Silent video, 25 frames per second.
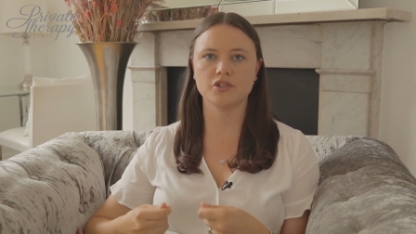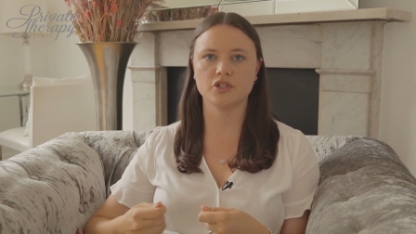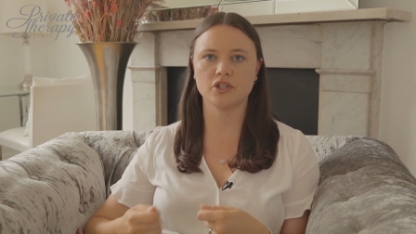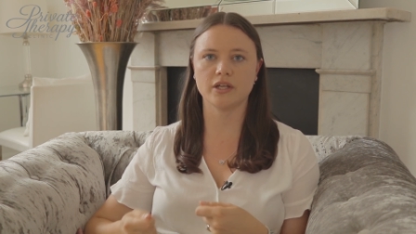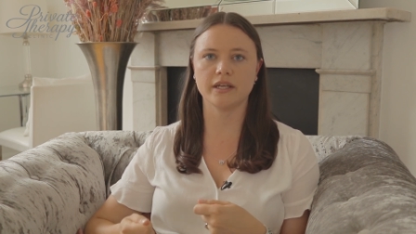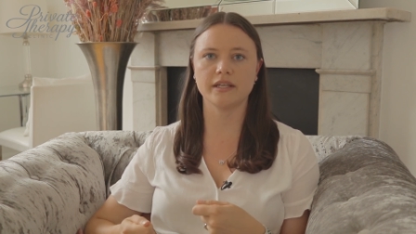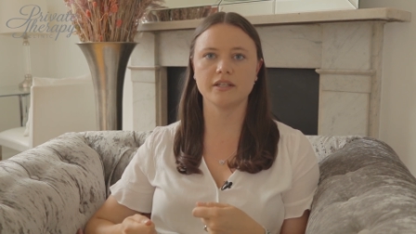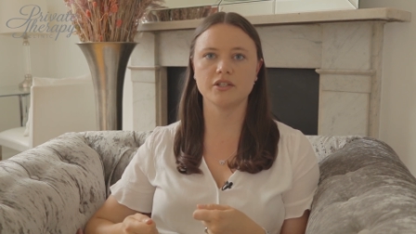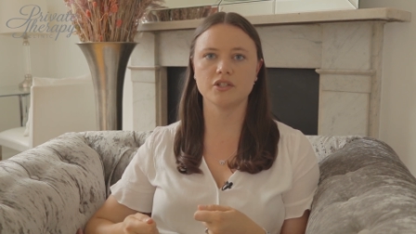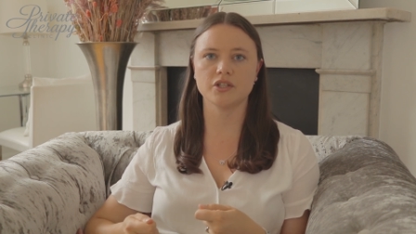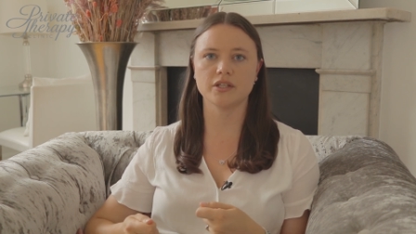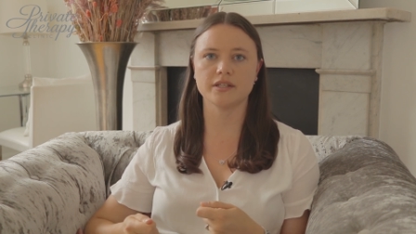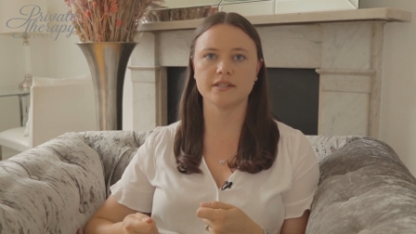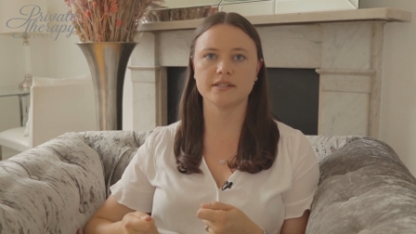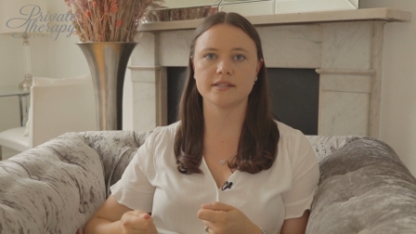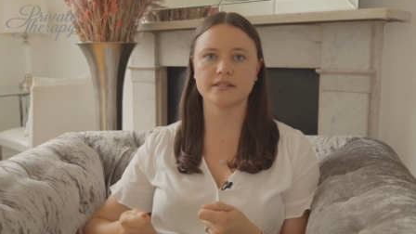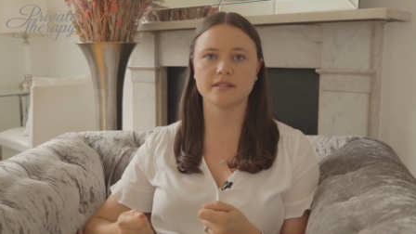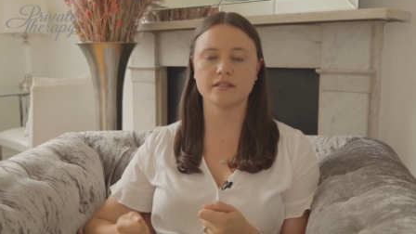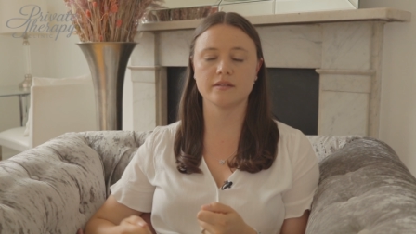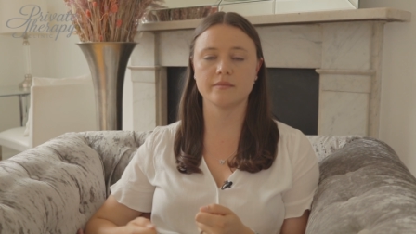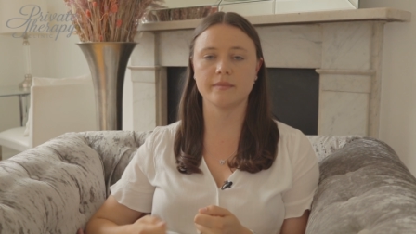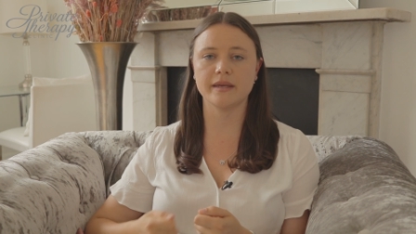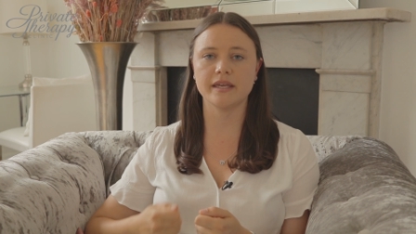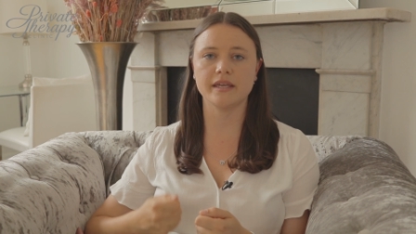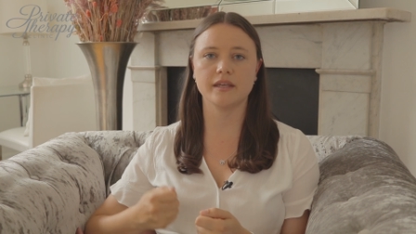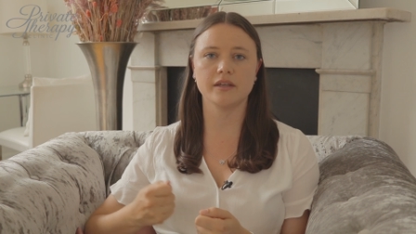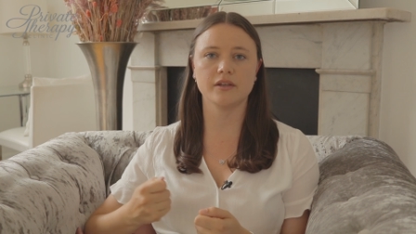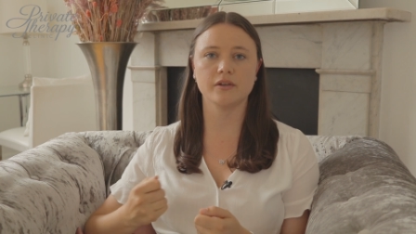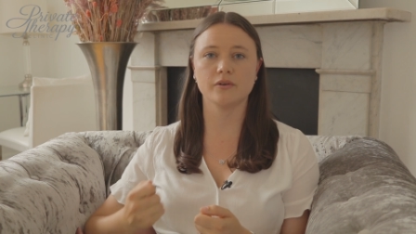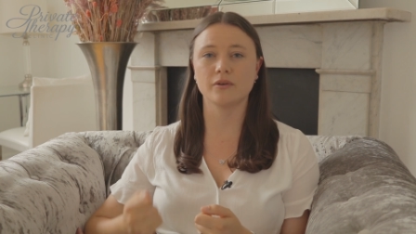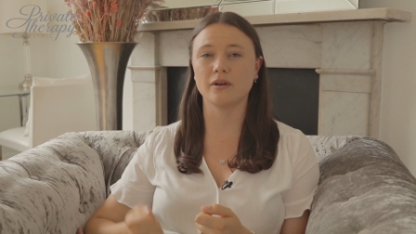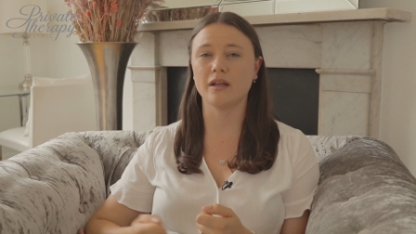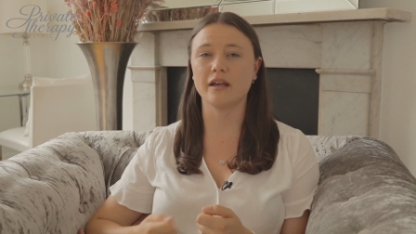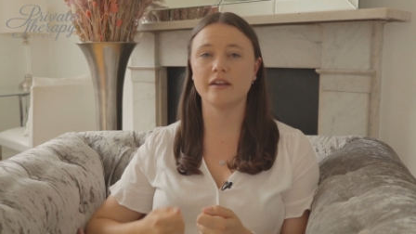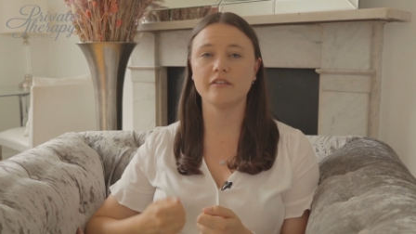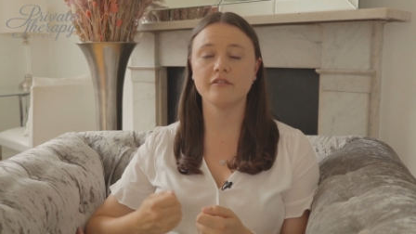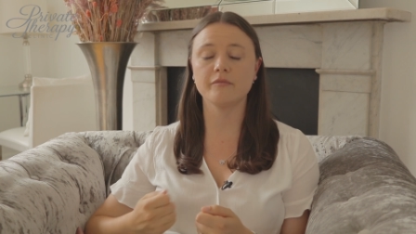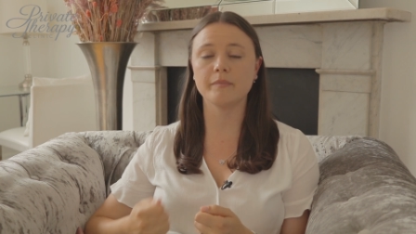changes to make your
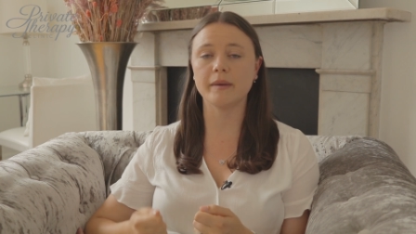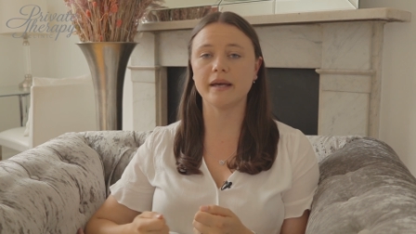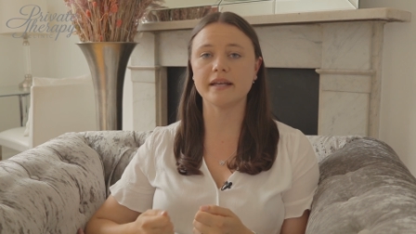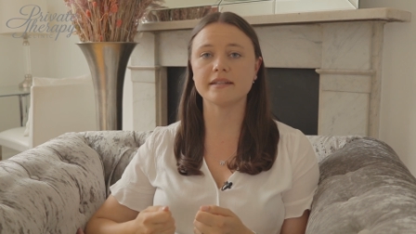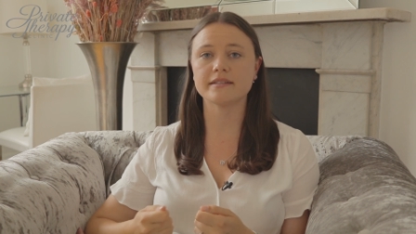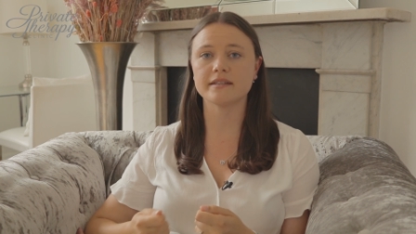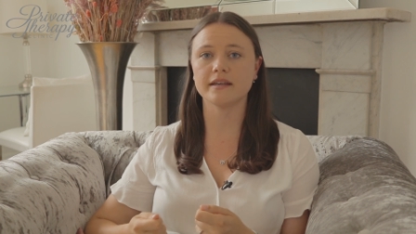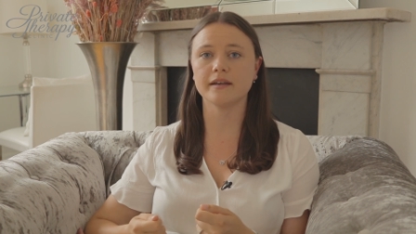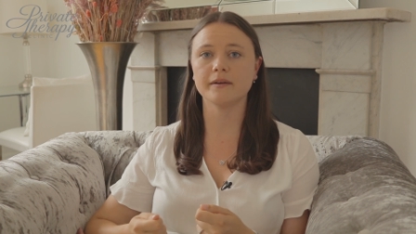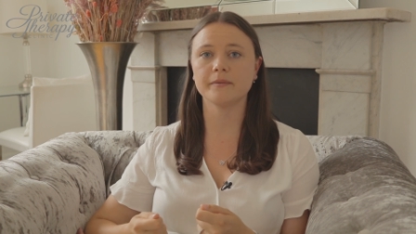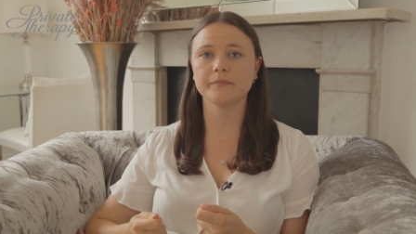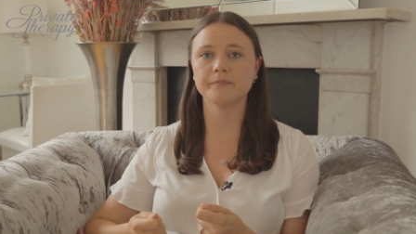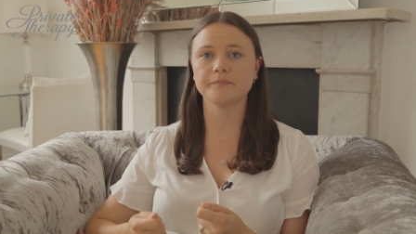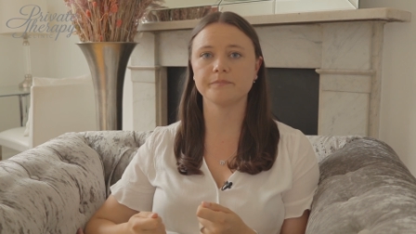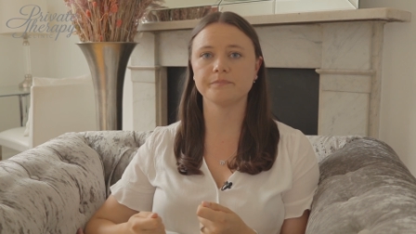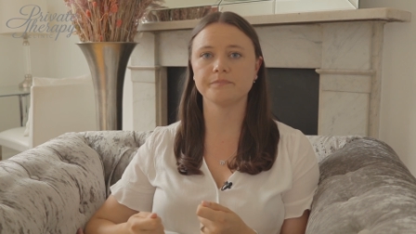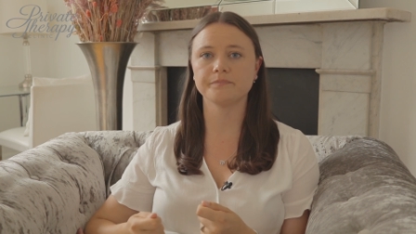life better.